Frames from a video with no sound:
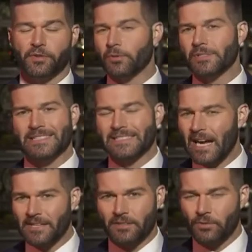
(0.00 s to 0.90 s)
Those
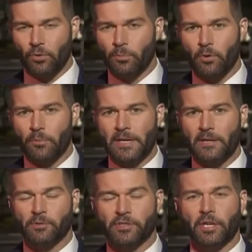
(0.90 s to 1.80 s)
inside the school board
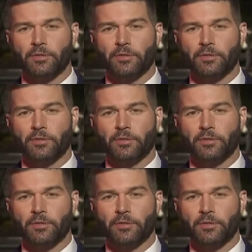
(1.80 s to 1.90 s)
meeting were,